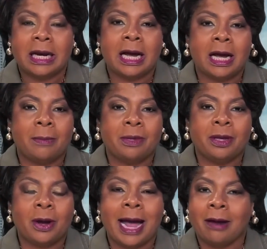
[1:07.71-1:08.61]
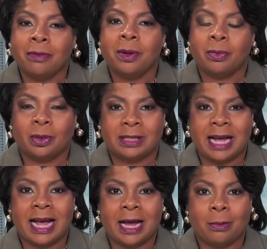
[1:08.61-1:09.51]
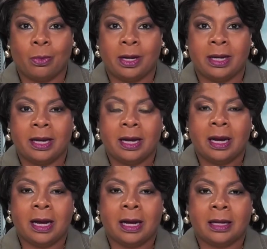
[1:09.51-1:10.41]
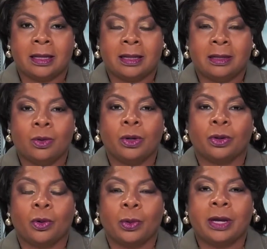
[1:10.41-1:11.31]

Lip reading: I remember a time when North